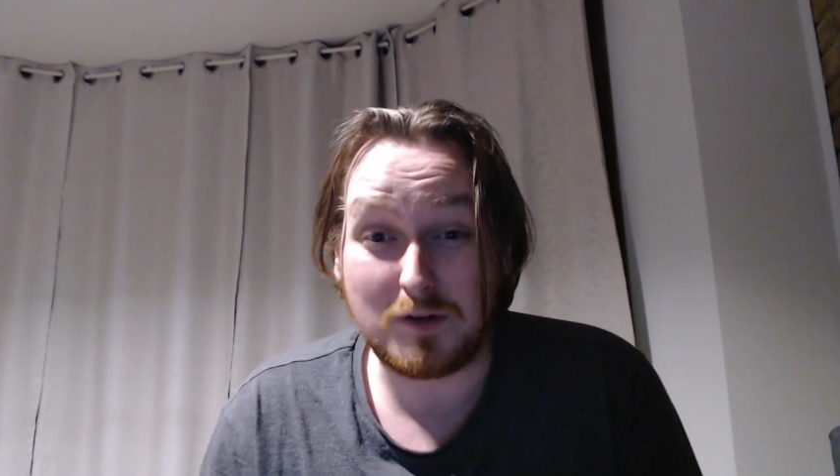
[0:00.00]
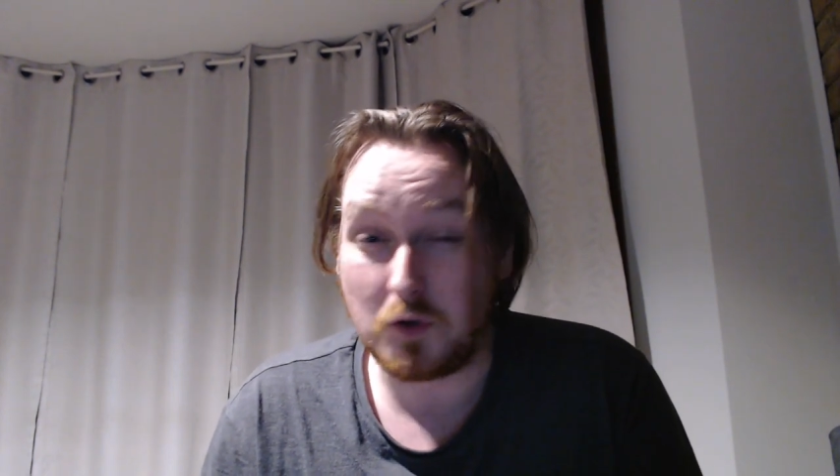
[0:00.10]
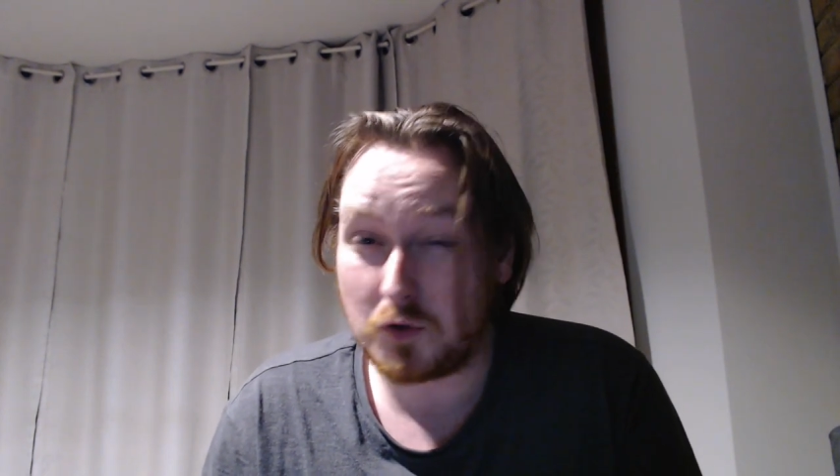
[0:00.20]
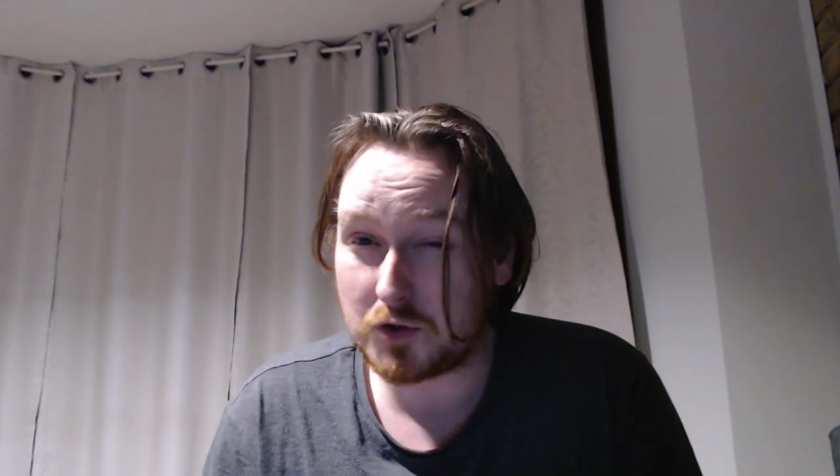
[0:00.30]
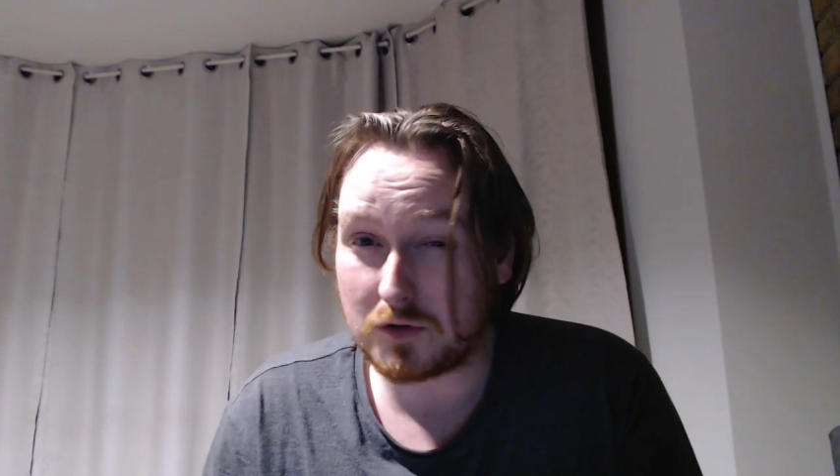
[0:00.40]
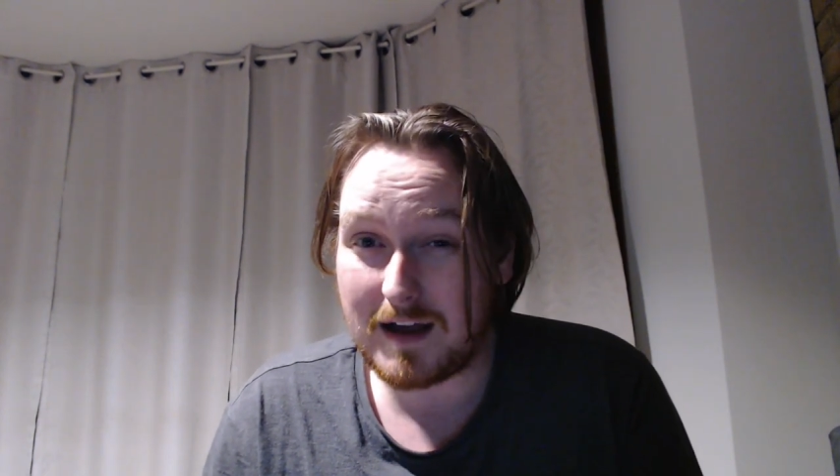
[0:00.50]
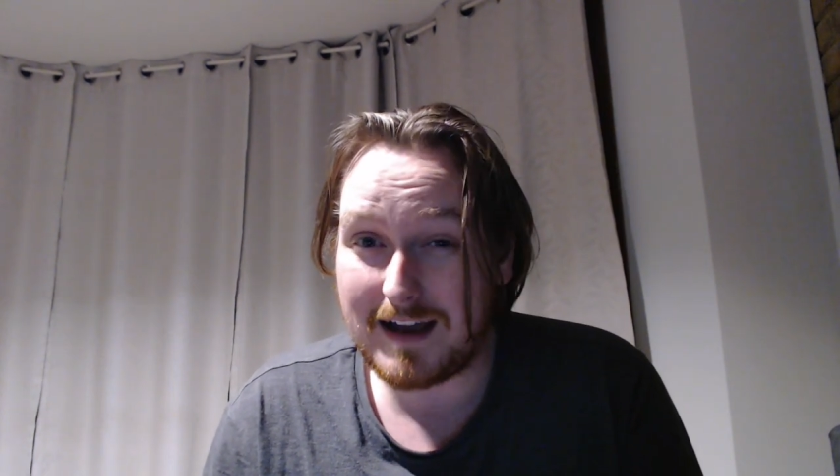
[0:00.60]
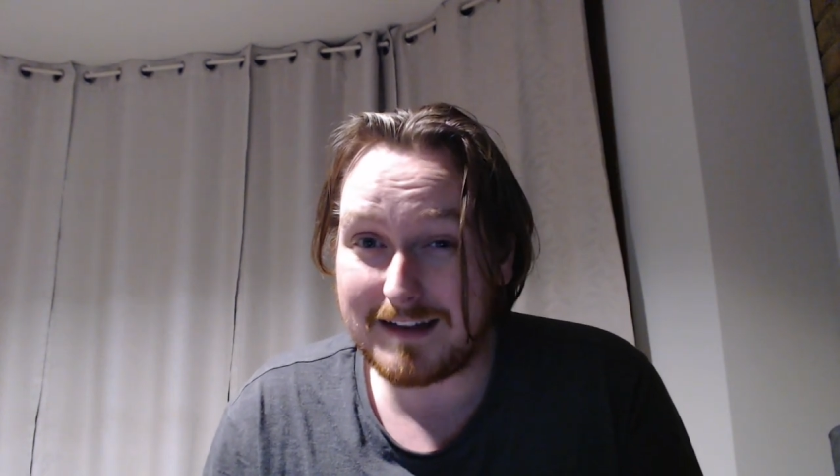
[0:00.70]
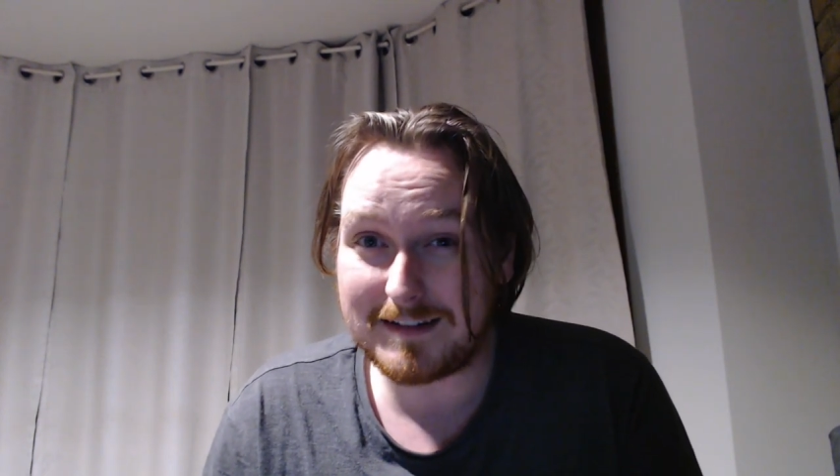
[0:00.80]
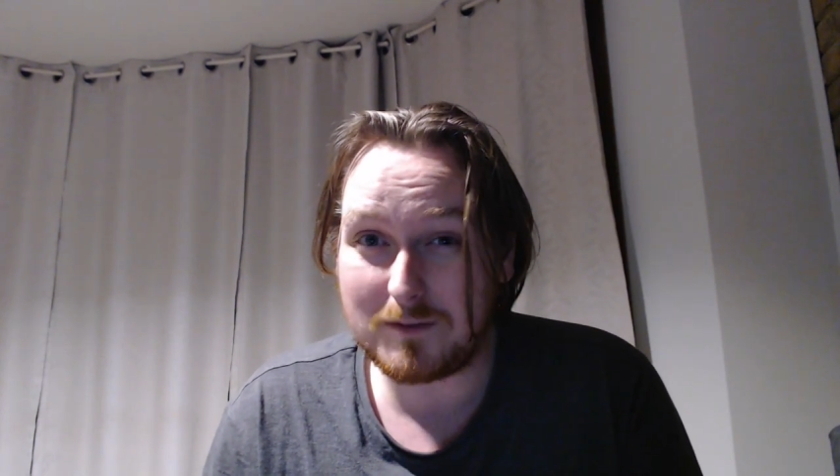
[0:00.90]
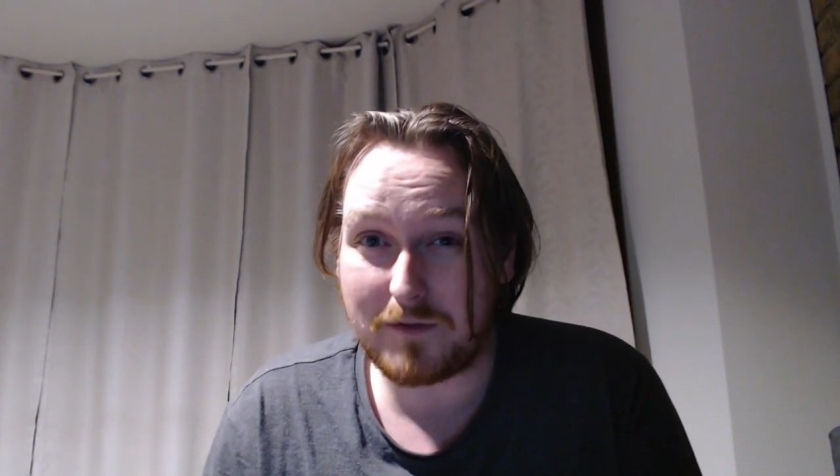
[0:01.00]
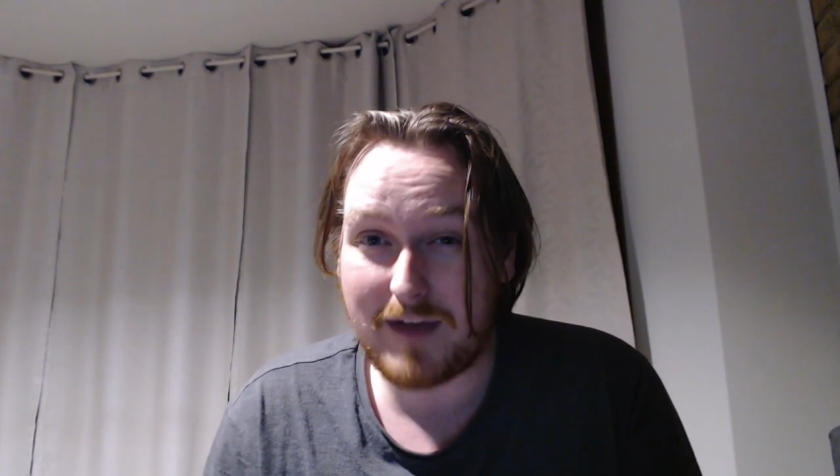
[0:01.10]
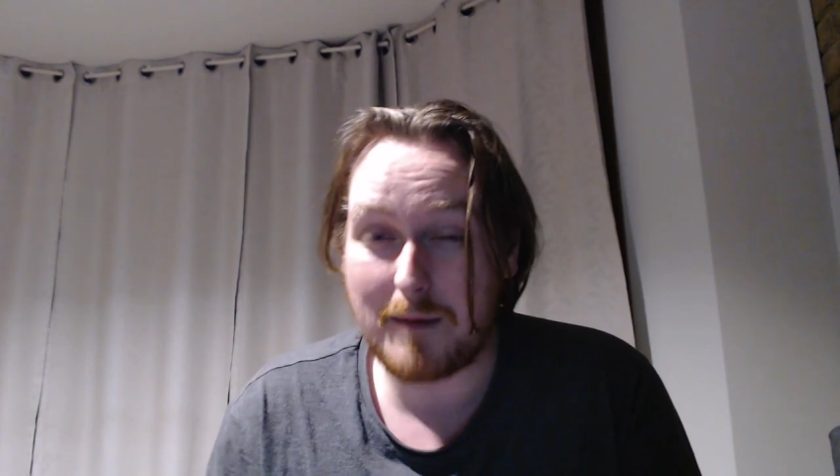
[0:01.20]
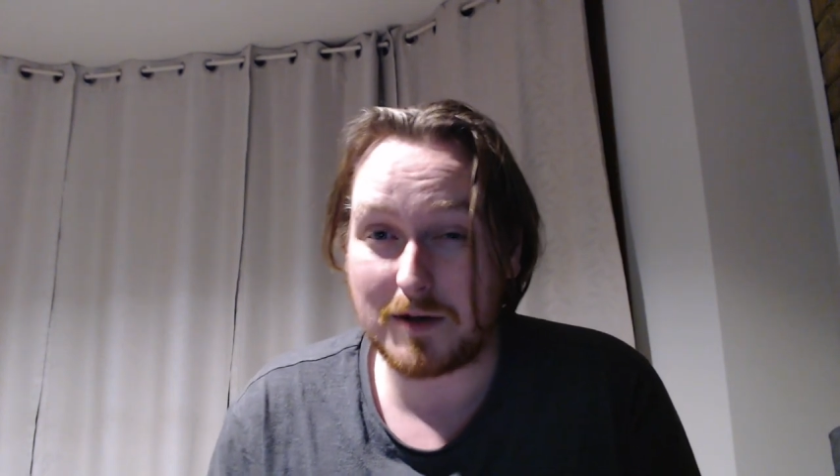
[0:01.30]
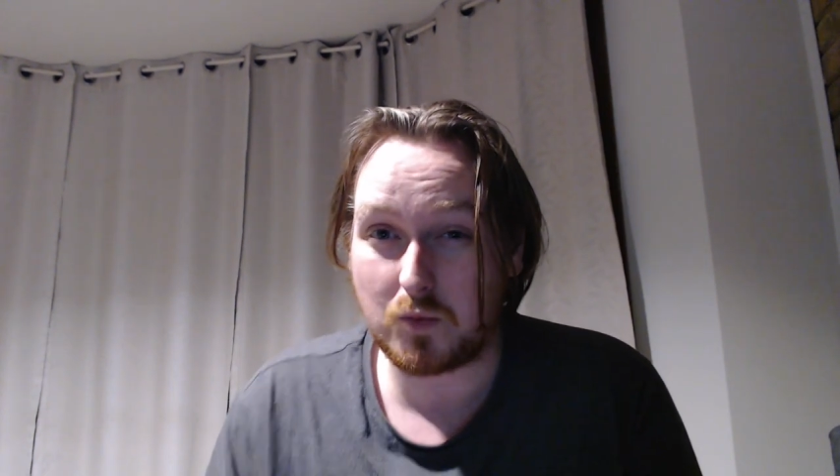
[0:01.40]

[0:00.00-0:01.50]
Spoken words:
neutralize it with how much